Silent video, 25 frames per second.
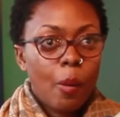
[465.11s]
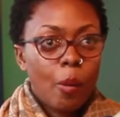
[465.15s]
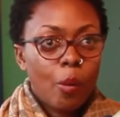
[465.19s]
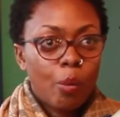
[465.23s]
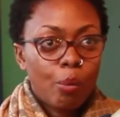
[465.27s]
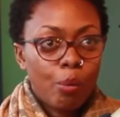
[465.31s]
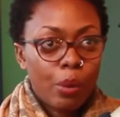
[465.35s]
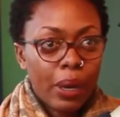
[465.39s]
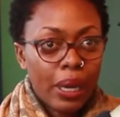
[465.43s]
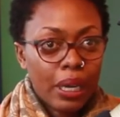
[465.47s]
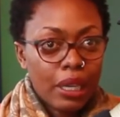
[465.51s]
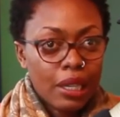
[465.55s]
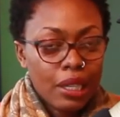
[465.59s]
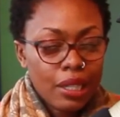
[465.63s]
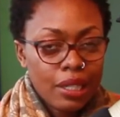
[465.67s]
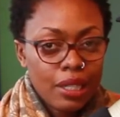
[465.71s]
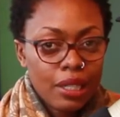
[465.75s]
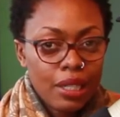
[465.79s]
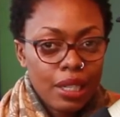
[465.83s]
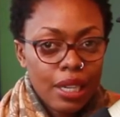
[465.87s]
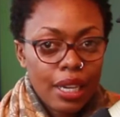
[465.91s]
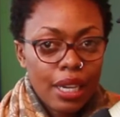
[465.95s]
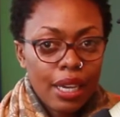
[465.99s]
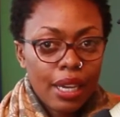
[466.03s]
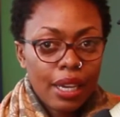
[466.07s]
by
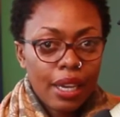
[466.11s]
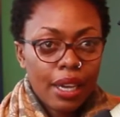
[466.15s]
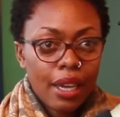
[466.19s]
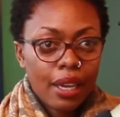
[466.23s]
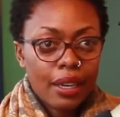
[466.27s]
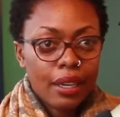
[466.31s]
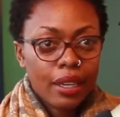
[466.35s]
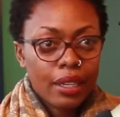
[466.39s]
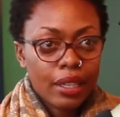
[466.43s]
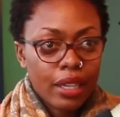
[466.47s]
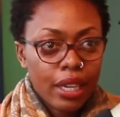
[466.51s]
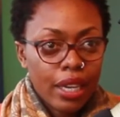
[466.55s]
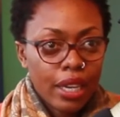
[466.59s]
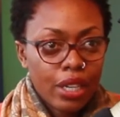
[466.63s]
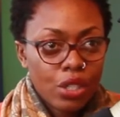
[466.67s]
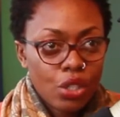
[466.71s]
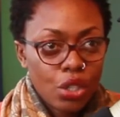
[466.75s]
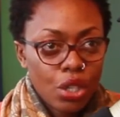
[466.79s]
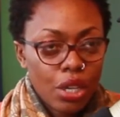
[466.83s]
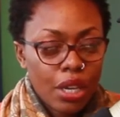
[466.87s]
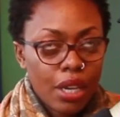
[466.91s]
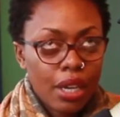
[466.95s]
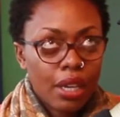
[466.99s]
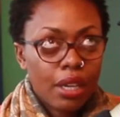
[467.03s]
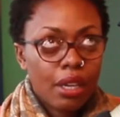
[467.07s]
listening and
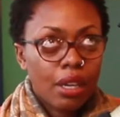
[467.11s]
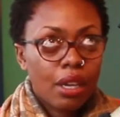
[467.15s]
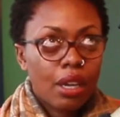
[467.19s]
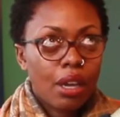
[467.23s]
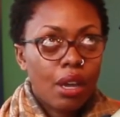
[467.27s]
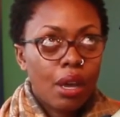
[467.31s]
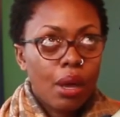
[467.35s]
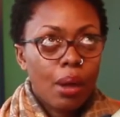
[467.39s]
engaging,